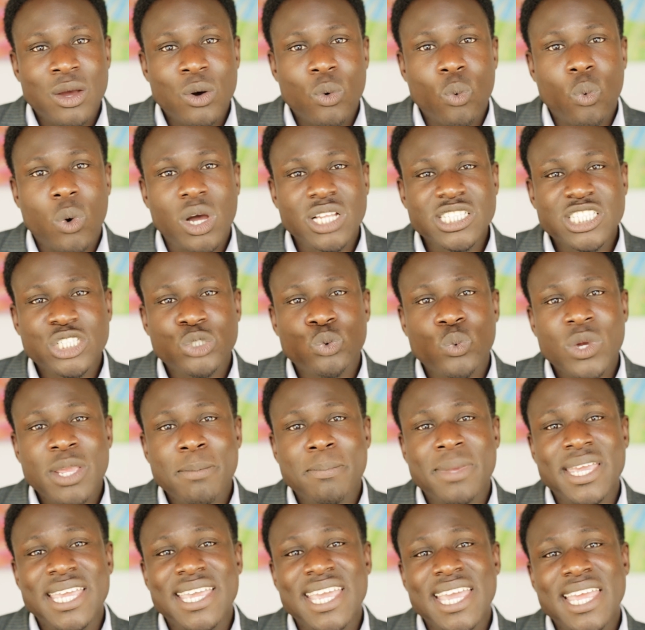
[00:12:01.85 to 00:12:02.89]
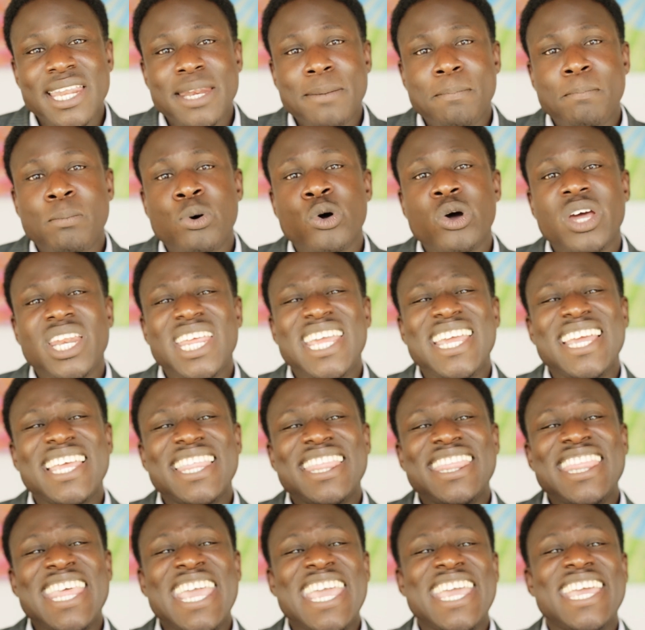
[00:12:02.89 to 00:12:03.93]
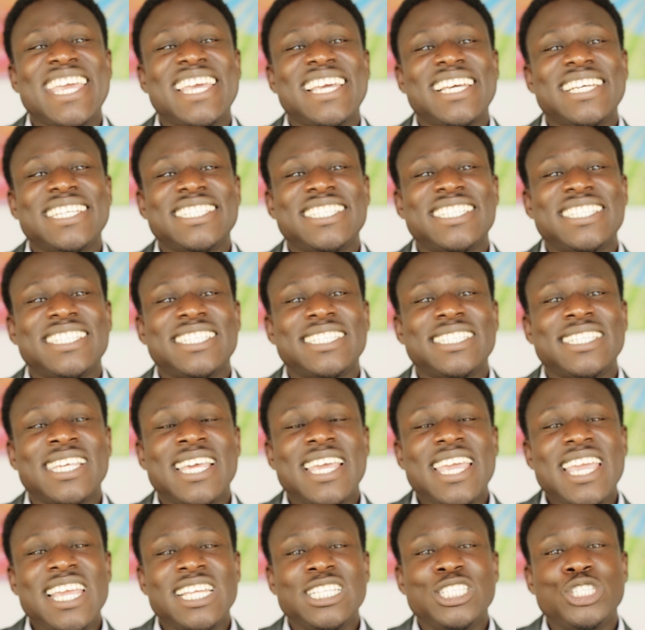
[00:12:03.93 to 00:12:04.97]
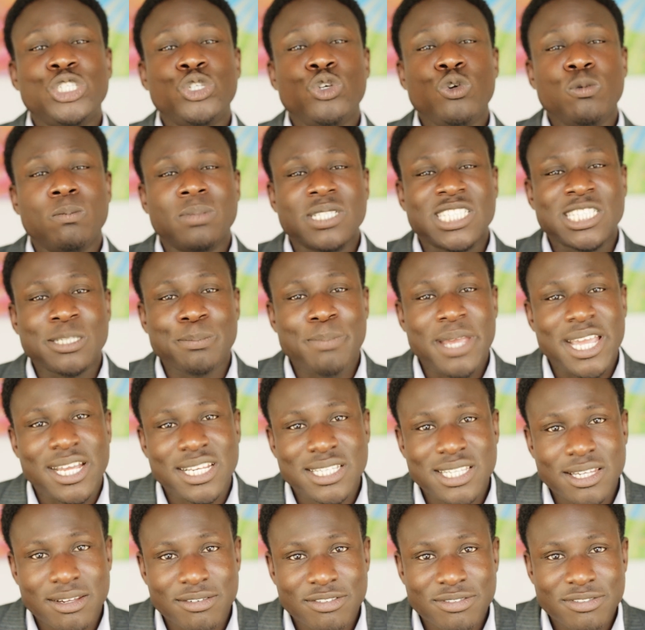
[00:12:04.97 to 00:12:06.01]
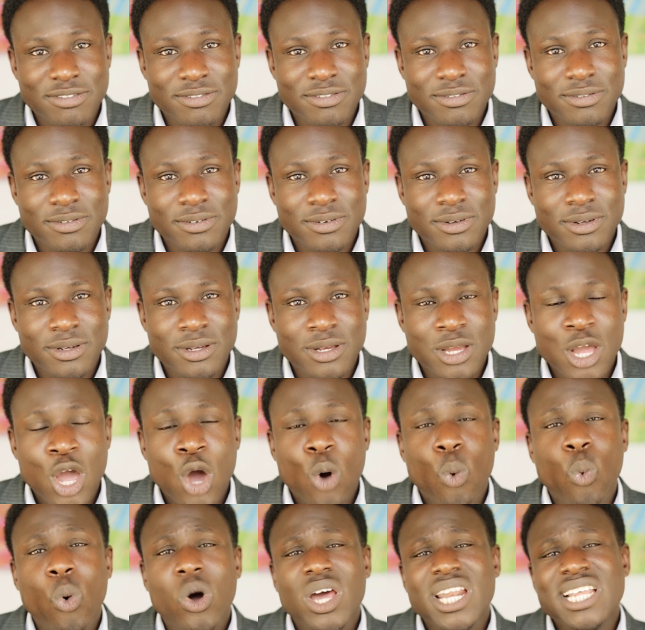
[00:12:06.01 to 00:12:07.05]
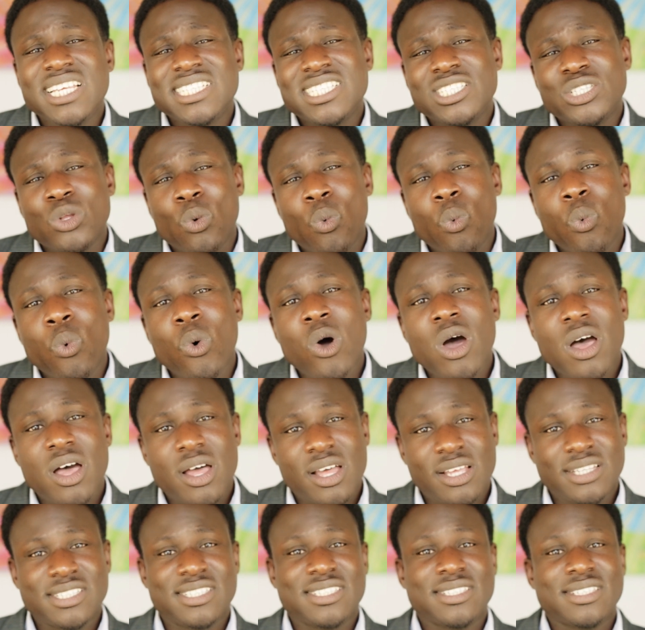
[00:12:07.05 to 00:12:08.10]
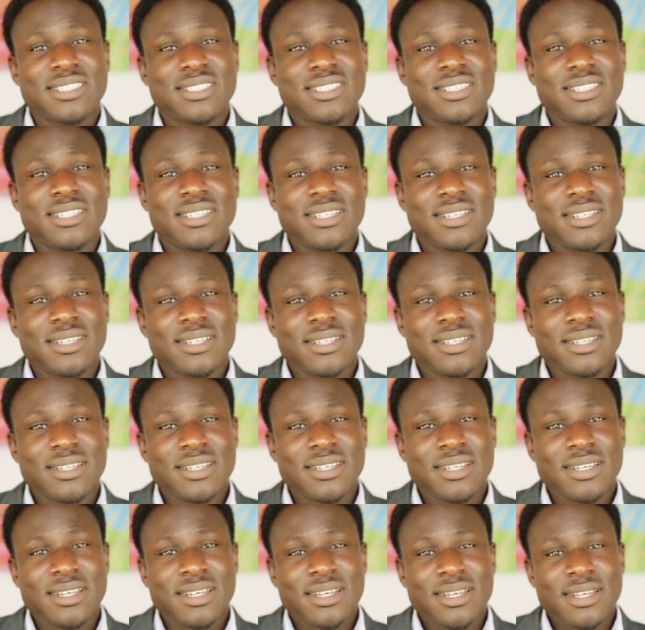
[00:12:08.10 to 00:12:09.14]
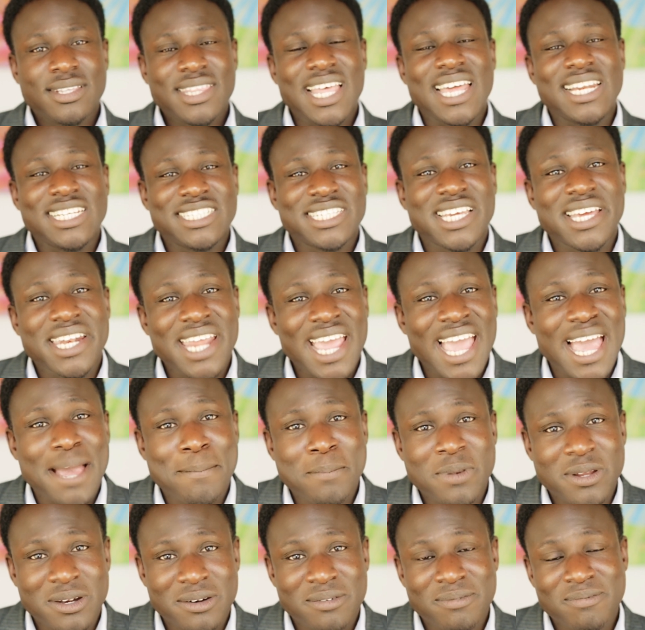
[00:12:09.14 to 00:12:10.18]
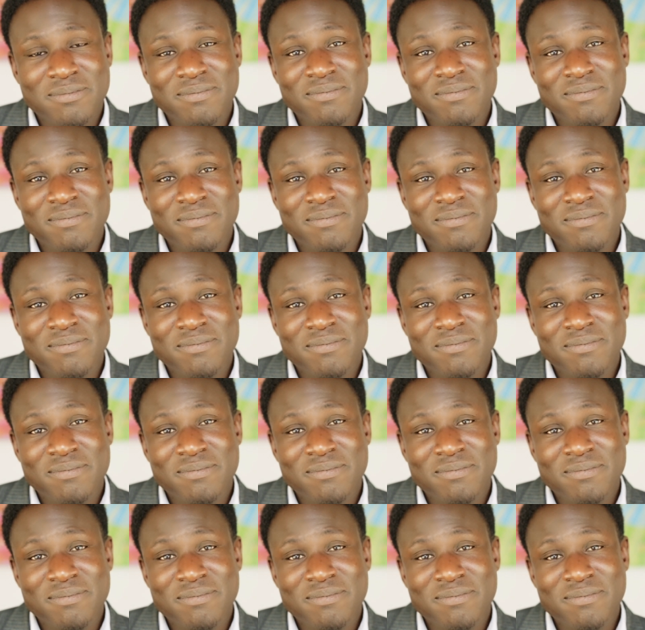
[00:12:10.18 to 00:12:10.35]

once we begin putting things into perspective. What is the worst that is going to happen?